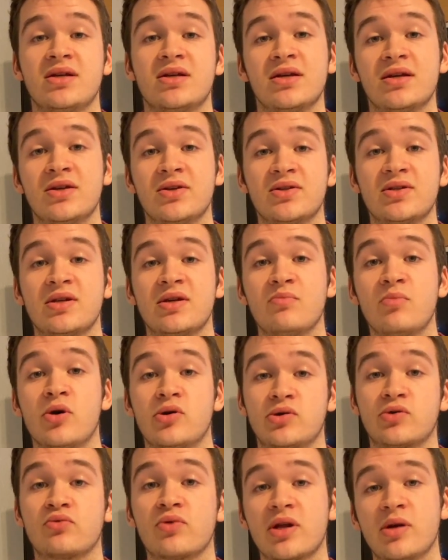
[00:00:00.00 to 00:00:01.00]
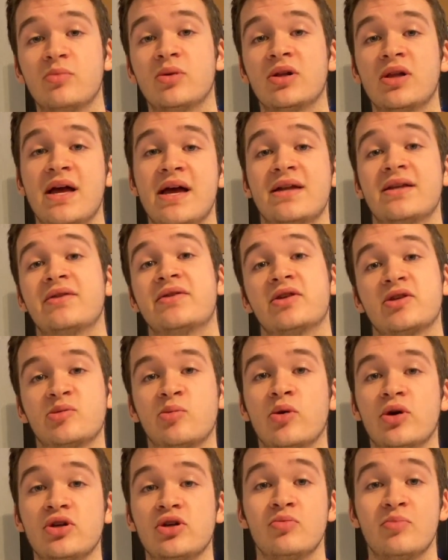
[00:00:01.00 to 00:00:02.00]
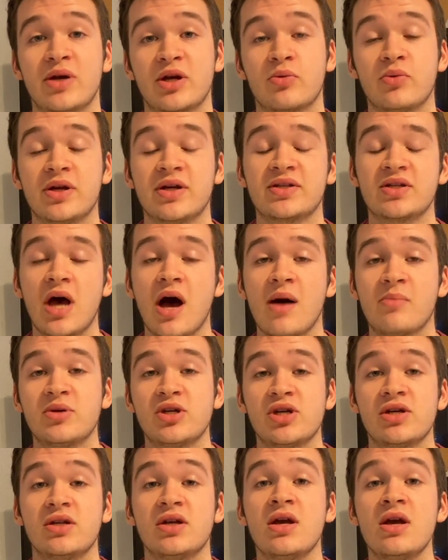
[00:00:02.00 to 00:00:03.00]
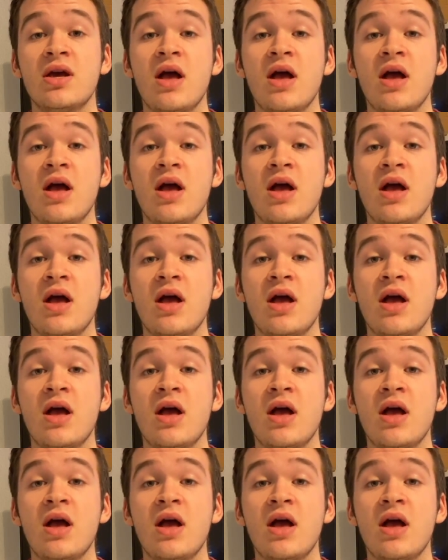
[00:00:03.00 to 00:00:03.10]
it is the most readable and at this point ubiquitous option.